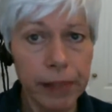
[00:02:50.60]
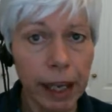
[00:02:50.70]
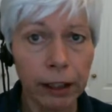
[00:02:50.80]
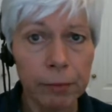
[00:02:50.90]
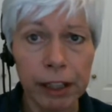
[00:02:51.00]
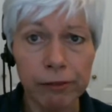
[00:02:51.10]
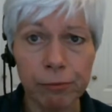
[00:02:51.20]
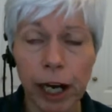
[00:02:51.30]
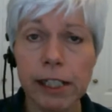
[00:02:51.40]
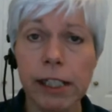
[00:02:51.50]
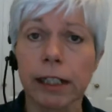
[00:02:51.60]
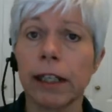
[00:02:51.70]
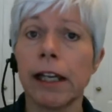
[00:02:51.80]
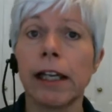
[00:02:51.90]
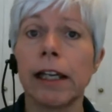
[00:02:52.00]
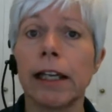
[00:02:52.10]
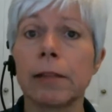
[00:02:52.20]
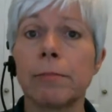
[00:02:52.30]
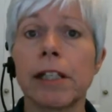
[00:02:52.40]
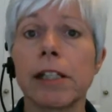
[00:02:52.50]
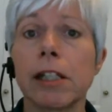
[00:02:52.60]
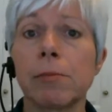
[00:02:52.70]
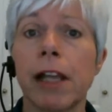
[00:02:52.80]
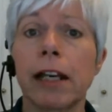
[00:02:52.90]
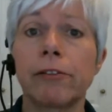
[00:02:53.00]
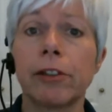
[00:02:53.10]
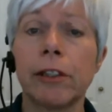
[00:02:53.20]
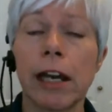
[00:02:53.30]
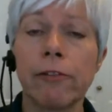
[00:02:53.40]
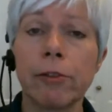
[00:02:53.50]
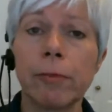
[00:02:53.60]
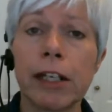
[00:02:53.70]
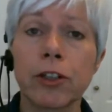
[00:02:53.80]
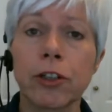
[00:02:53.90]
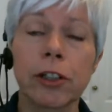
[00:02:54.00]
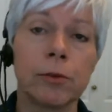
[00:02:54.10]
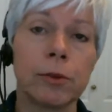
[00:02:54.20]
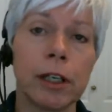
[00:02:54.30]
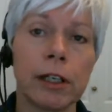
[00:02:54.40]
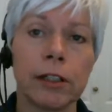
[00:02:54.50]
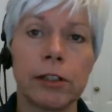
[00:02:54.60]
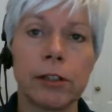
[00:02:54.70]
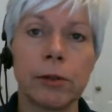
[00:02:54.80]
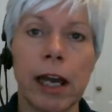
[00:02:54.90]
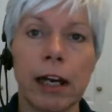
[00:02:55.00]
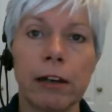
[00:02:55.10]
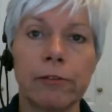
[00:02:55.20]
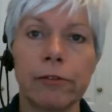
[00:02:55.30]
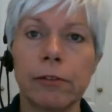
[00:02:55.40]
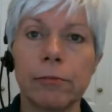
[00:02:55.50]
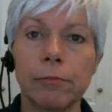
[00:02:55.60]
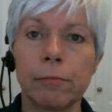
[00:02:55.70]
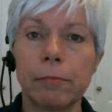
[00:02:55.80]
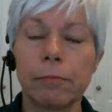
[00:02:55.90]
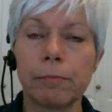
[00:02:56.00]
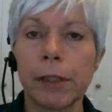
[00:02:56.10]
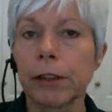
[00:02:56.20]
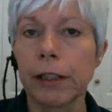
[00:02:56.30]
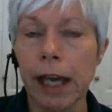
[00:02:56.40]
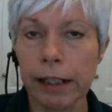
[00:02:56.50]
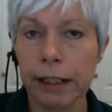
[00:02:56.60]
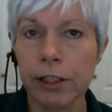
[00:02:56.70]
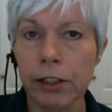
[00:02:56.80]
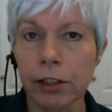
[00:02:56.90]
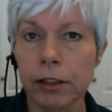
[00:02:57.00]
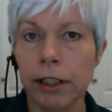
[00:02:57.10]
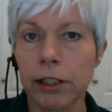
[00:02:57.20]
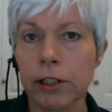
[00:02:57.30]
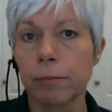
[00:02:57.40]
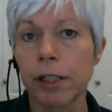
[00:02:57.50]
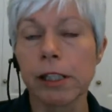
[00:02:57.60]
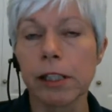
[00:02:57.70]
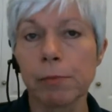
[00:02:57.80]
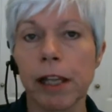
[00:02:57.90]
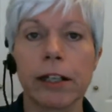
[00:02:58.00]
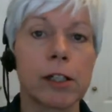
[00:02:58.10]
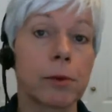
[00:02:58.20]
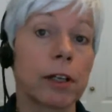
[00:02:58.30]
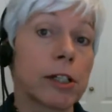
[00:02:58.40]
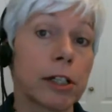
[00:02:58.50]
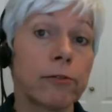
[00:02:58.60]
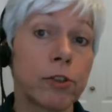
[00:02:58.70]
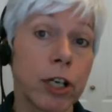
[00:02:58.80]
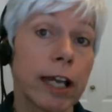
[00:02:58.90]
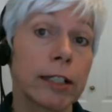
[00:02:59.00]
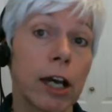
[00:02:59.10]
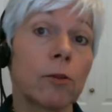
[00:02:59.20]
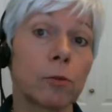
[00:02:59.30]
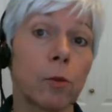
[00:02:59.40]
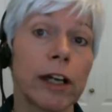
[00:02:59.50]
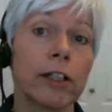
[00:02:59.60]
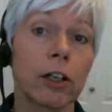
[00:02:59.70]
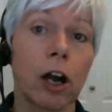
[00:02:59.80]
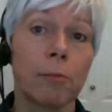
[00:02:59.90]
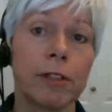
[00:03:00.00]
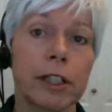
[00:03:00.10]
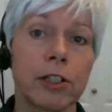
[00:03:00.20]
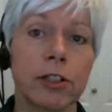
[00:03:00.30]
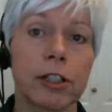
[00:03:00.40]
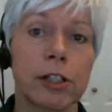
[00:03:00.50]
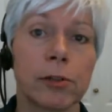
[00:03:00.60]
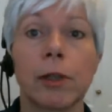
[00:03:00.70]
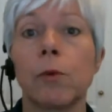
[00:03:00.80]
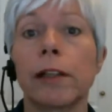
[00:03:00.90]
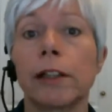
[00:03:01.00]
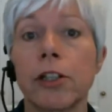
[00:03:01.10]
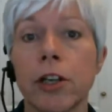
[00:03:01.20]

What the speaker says: element of pricing in the business plan. If you have to make sure that you have built that into your business plan as well, so that you've checked out what your competition is doing, what